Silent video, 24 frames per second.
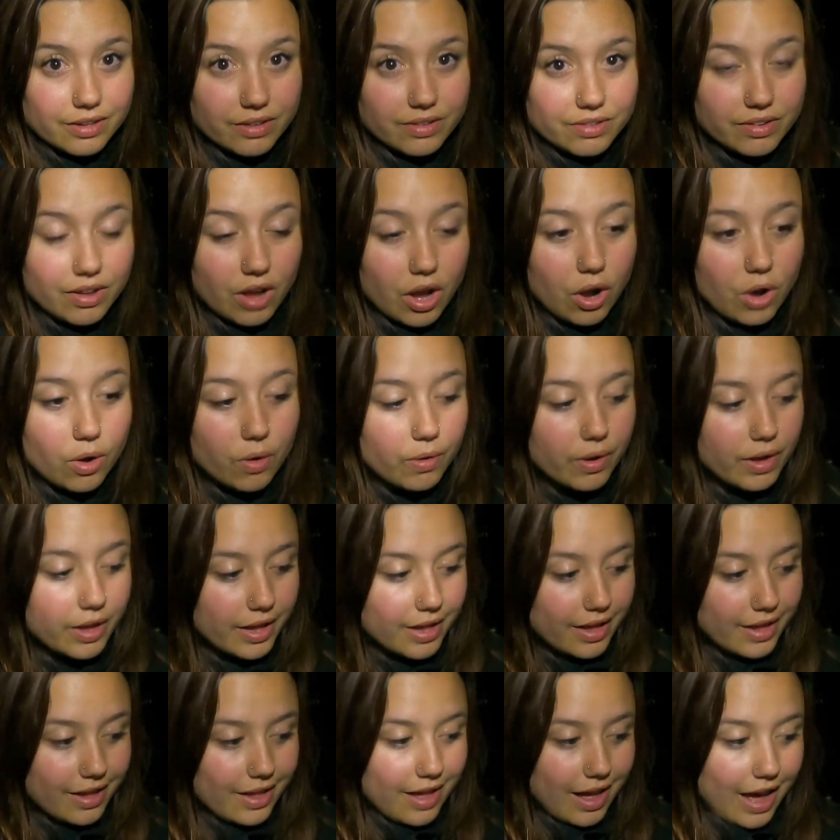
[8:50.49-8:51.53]
So
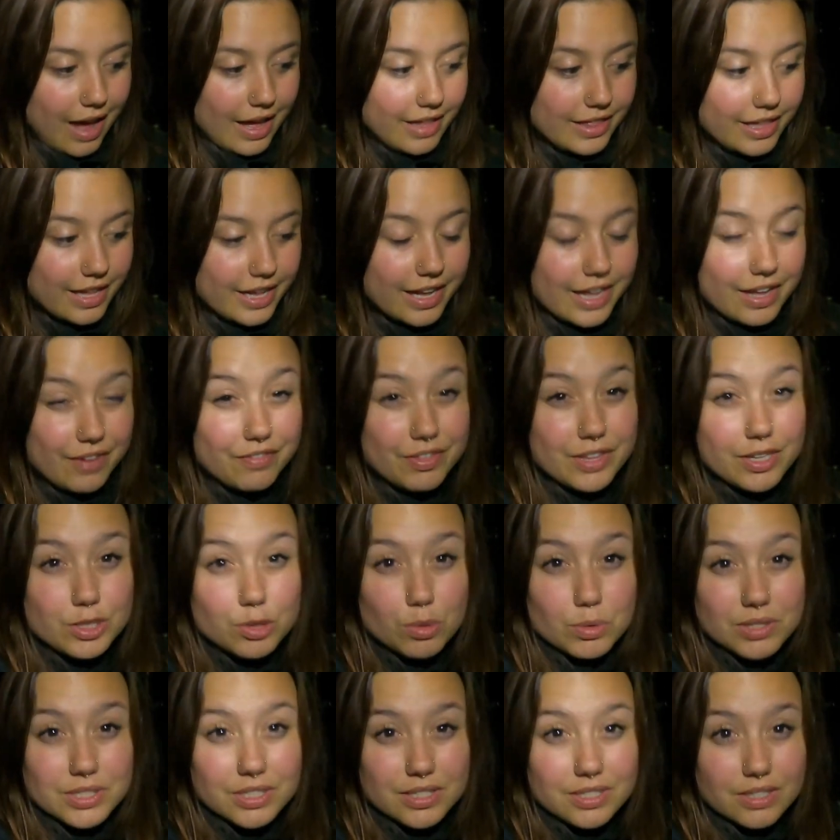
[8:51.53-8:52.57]
I think if this
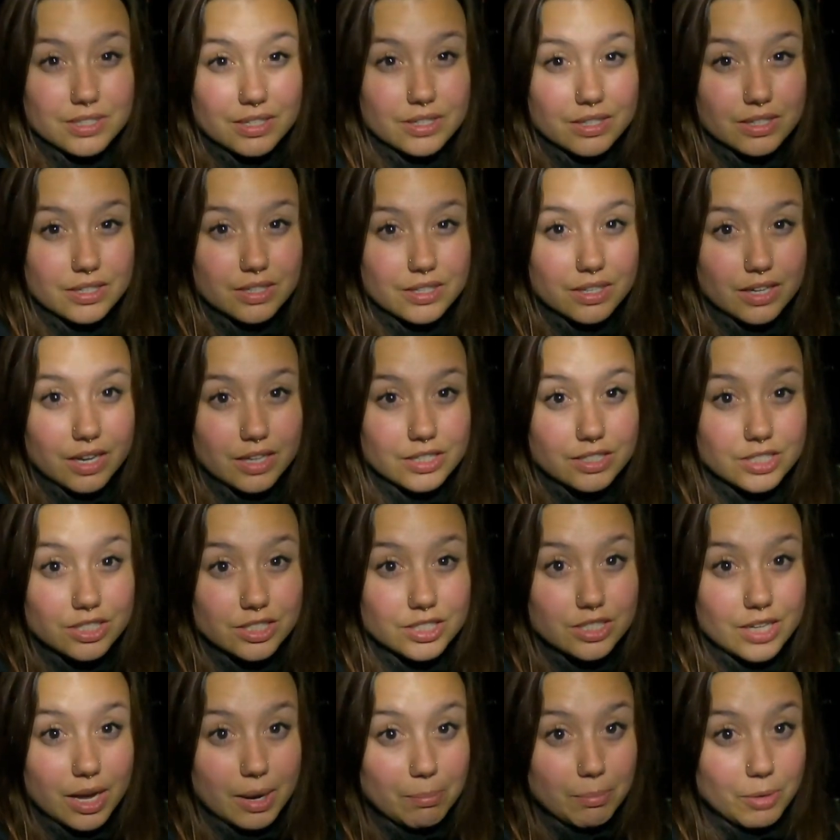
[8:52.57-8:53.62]
was a
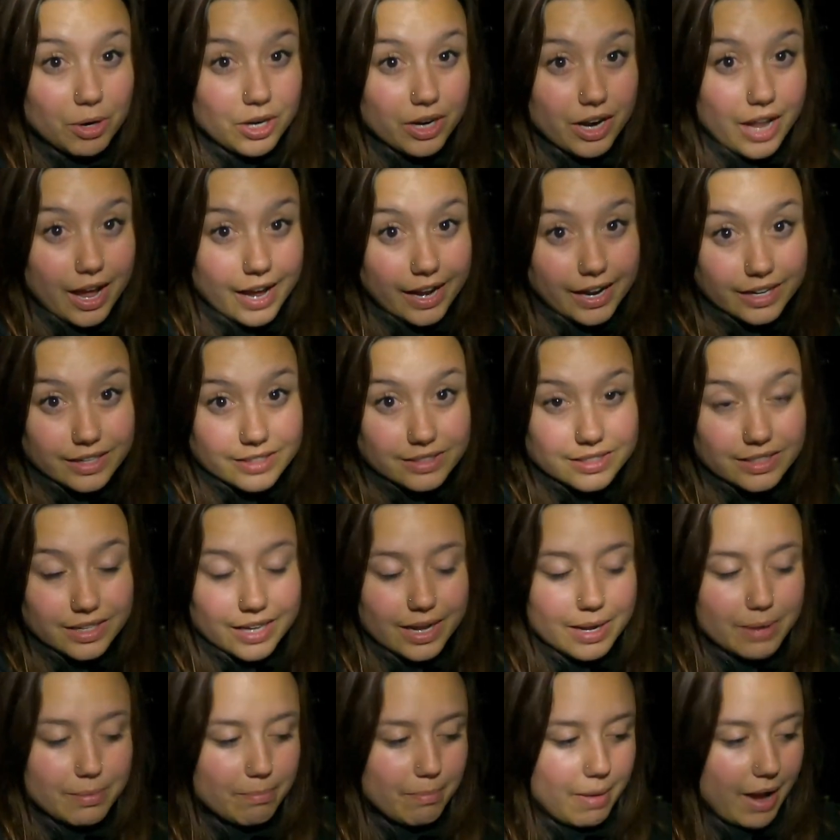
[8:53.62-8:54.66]
summer night,
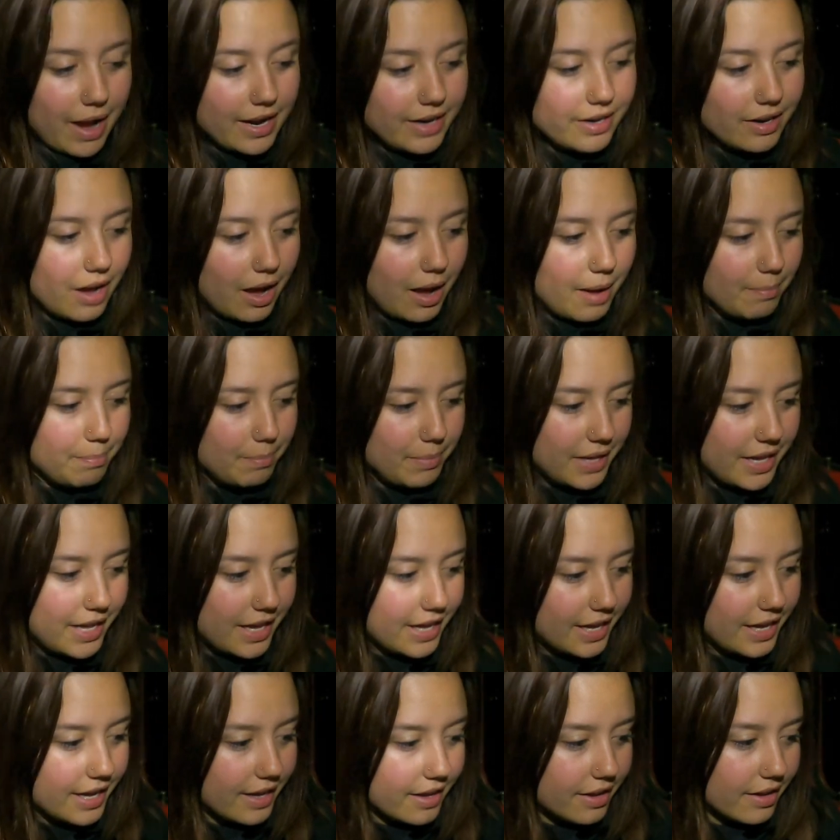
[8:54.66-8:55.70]
it might not
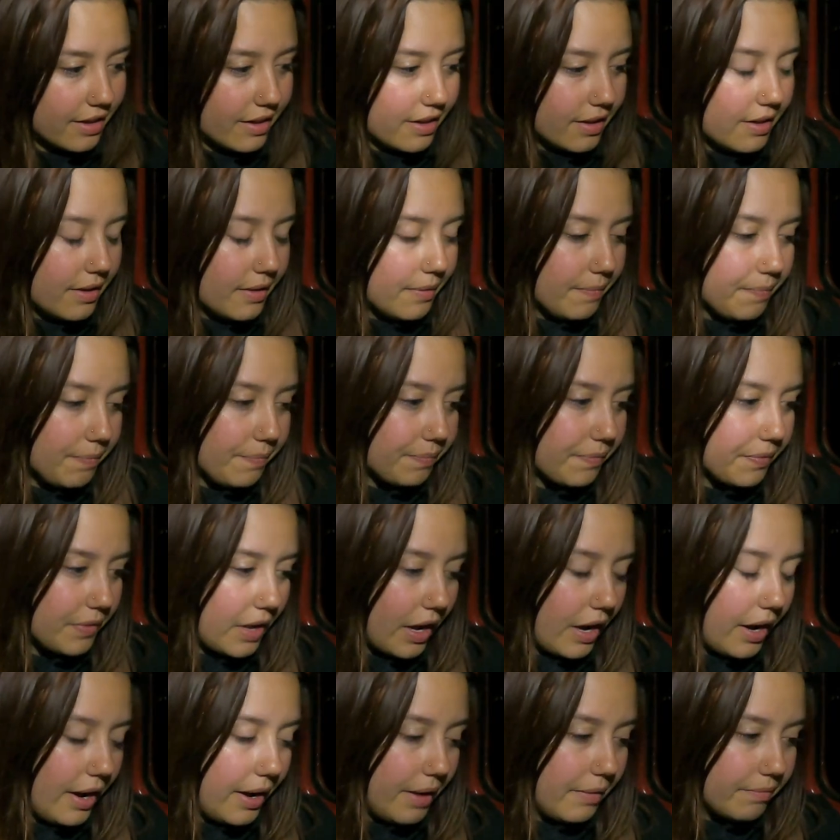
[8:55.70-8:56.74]
be,
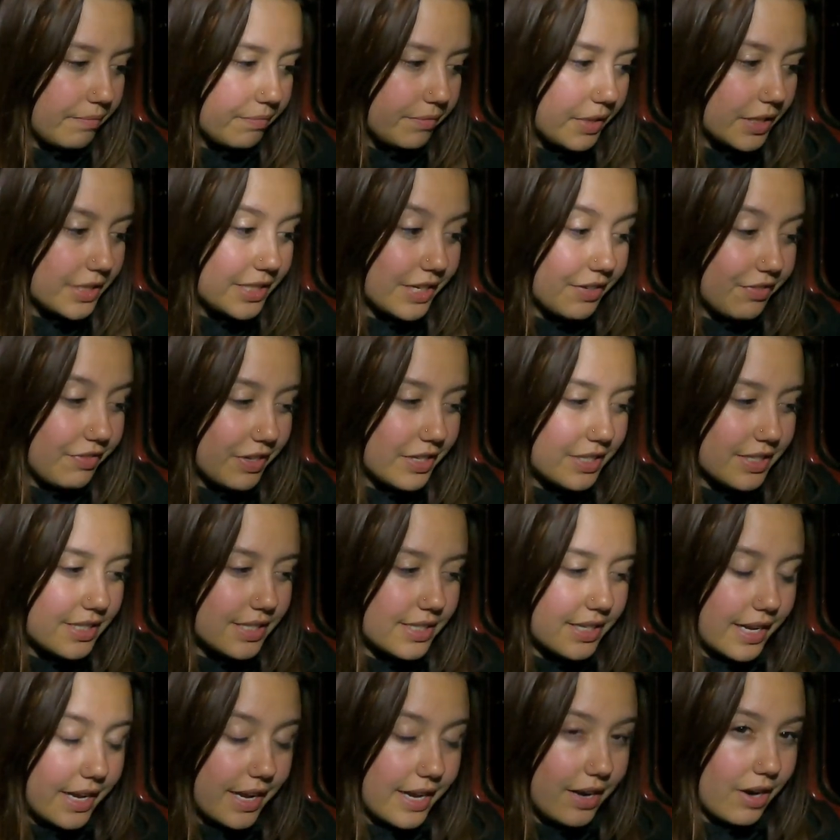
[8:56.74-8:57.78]
the difference
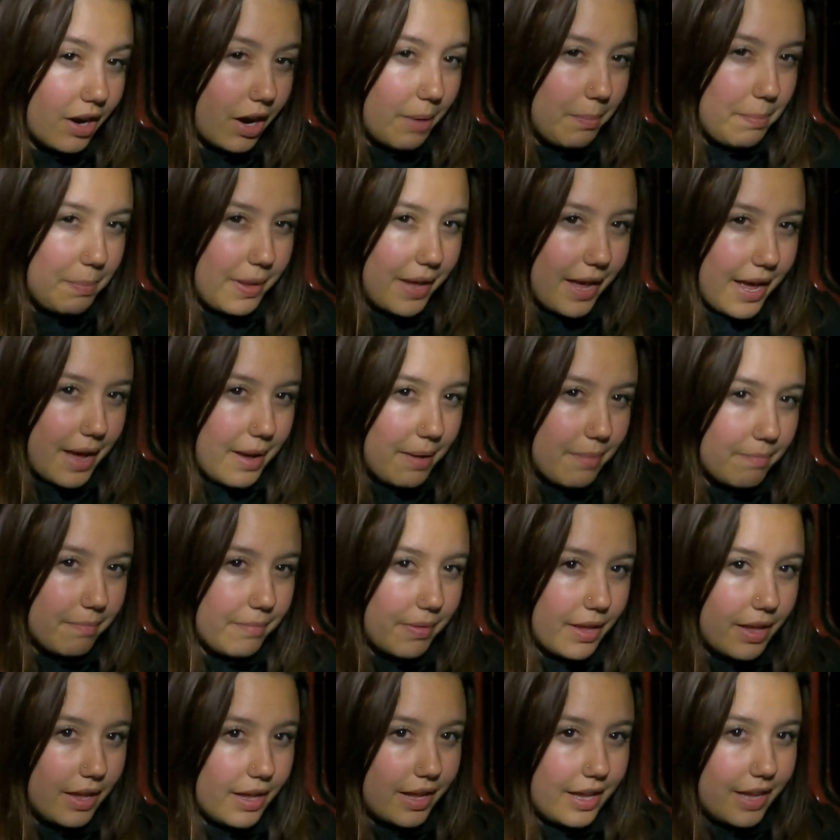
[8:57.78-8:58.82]
in RPM
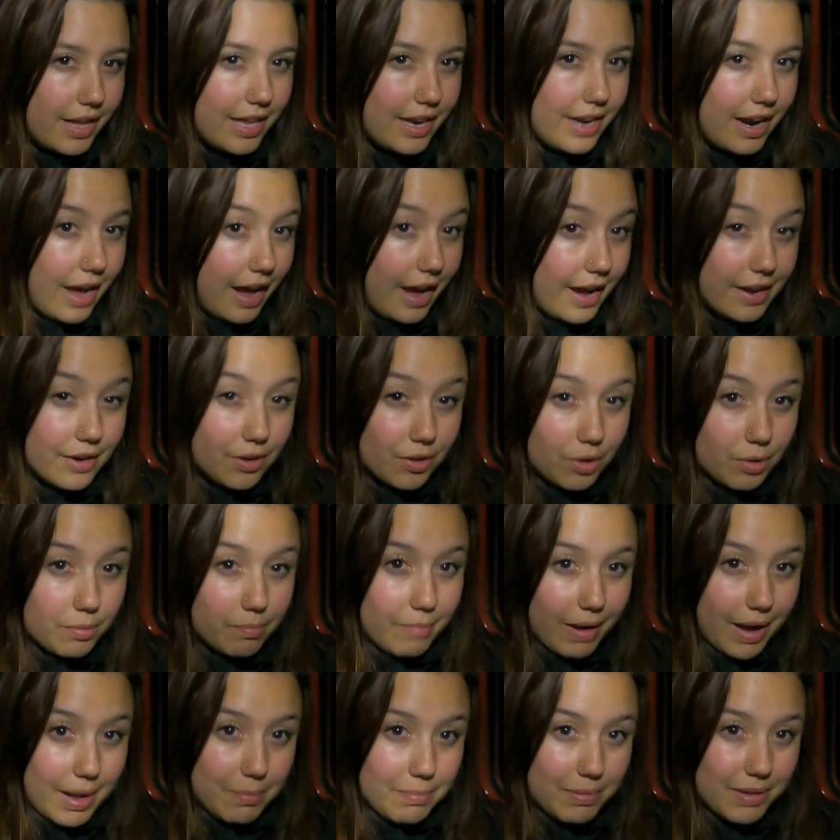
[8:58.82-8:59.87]
in idle
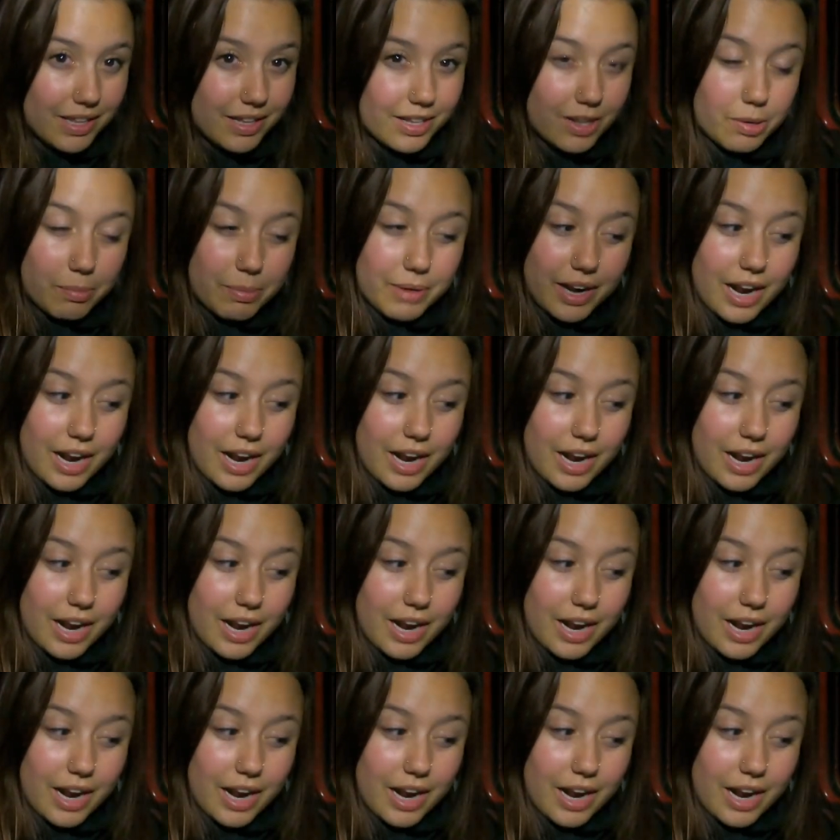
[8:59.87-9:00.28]
might be a little bit